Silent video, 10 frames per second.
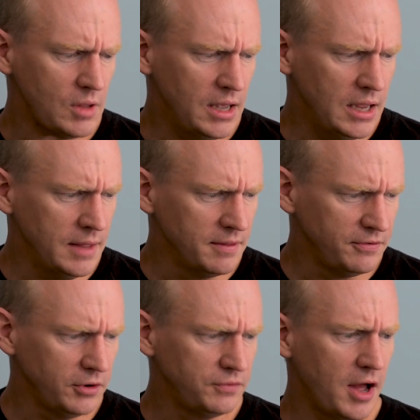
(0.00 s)
In the
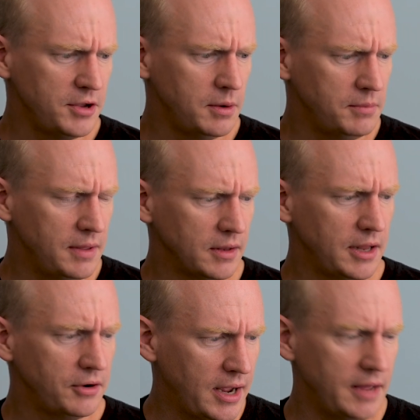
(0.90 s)
first volume, in the
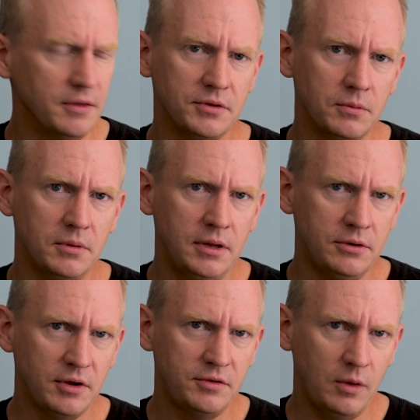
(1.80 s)
letter A, there's an
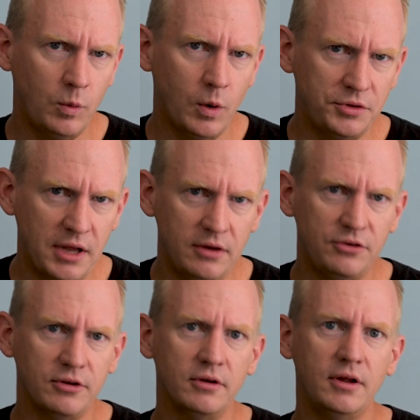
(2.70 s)
interesting
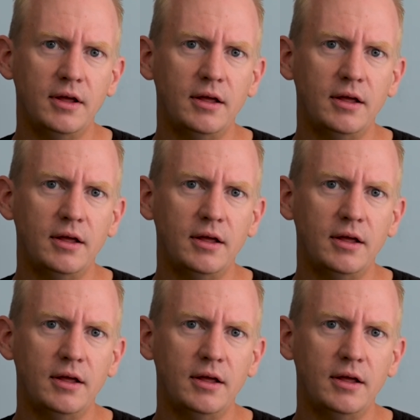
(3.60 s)
quotation.